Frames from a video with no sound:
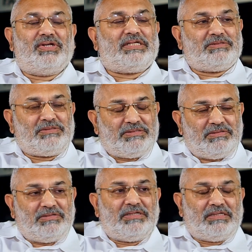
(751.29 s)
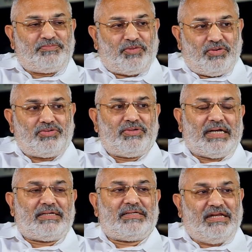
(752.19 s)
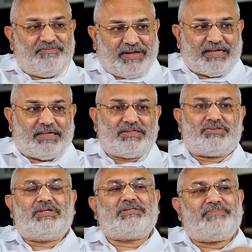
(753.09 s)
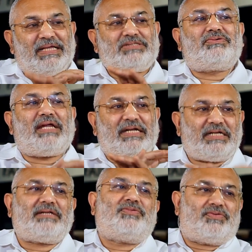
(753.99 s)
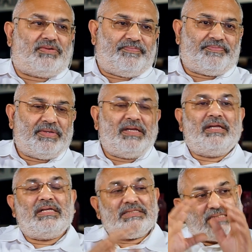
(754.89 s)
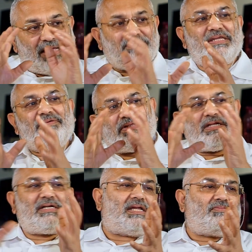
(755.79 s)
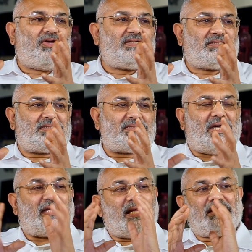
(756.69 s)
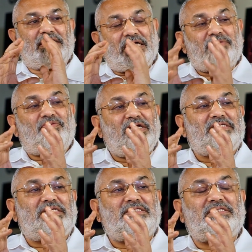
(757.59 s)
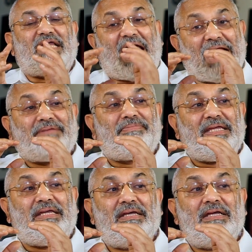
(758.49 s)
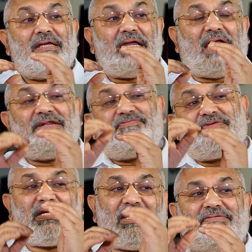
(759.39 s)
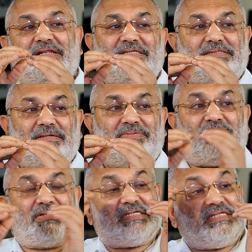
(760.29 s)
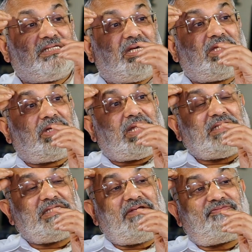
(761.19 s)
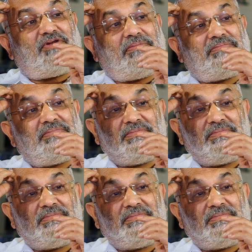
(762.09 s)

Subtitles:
it is prone to get infected. So it's best to get it removed. Same thing with the dermoid cyst. Again, the dermoid cyst can be at different levels because it is arising from